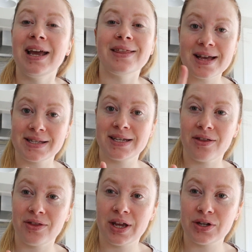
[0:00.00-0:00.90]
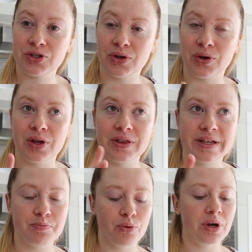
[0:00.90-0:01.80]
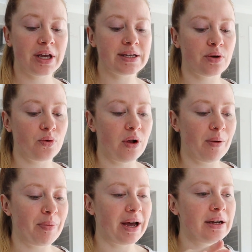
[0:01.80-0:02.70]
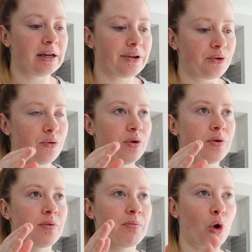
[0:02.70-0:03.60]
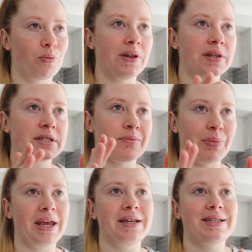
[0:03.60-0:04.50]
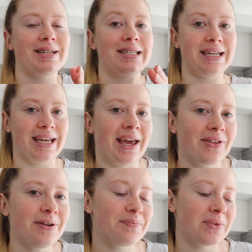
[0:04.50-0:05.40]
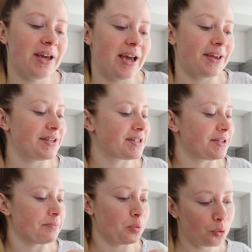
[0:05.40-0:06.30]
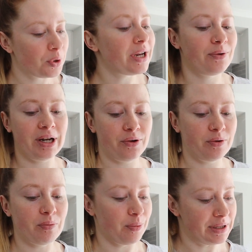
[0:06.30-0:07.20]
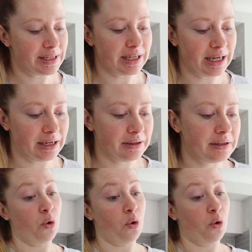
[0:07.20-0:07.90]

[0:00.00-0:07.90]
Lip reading: That's the other thing too. This book is all about little moments pieced together, and there's some really, really good moments in here.